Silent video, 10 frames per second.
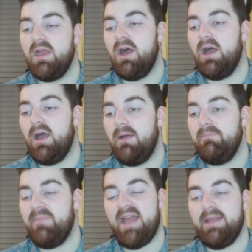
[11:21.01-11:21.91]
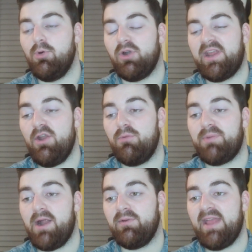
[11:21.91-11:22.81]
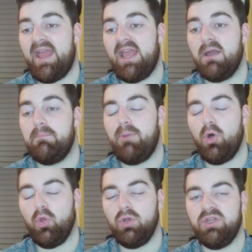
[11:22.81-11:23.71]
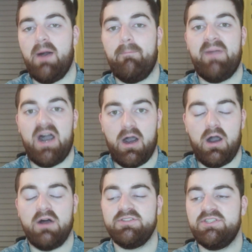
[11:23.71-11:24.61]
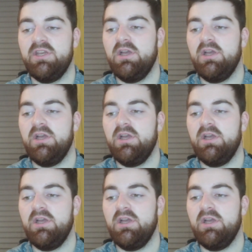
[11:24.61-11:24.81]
Elliot Moore and Kieran Brown getting pulled apart.